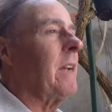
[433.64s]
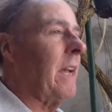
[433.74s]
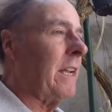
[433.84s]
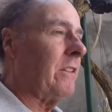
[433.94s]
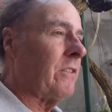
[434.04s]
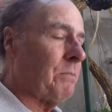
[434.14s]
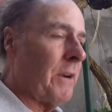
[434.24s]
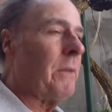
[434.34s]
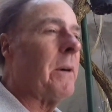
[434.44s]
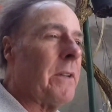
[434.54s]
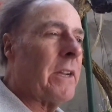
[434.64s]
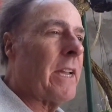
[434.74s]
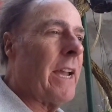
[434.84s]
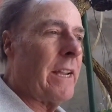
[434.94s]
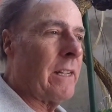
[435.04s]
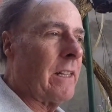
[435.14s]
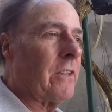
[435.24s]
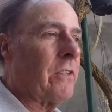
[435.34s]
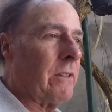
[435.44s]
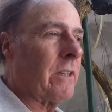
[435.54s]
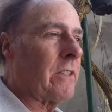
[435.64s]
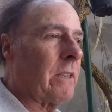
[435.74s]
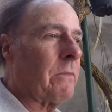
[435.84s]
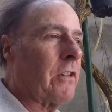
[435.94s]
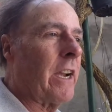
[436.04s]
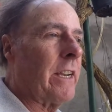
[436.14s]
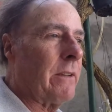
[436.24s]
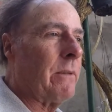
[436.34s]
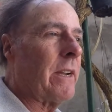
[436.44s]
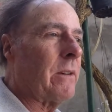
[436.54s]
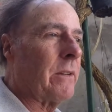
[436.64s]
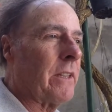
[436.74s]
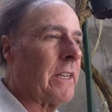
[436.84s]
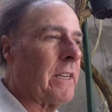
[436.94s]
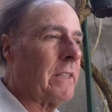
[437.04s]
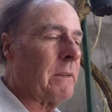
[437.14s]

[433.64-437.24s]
and pretty well you can, unless you've got some shady record that